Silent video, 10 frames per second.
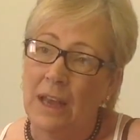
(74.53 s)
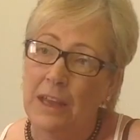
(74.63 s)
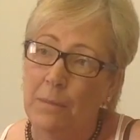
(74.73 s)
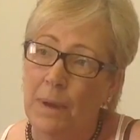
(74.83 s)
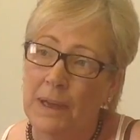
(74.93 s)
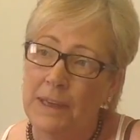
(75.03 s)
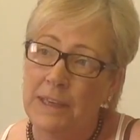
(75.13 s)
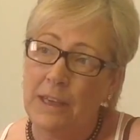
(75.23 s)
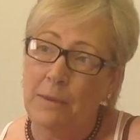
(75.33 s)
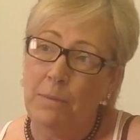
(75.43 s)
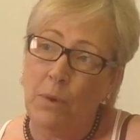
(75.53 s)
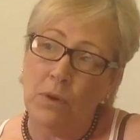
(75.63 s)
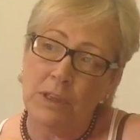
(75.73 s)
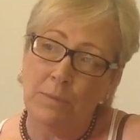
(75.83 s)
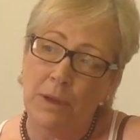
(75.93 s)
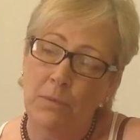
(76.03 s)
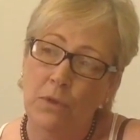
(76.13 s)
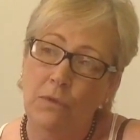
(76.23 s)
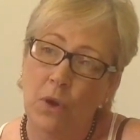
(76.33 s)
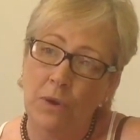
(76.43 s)
and the ability to possibly
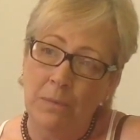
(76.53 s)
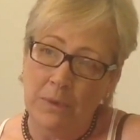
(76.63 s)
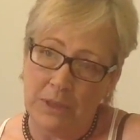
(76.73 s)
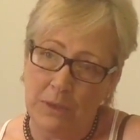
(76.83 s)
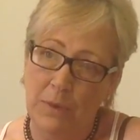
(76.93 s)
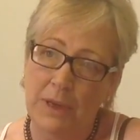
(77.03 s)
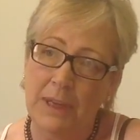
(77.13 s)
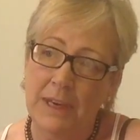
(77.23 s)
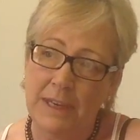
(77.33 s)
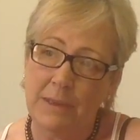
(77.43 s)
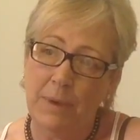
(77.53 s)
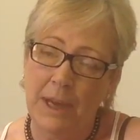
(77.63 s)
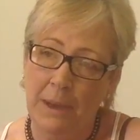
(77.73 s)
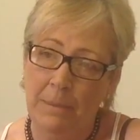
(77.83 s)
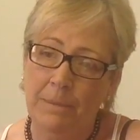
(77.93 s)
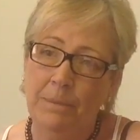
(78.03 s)
move on to where they need to be.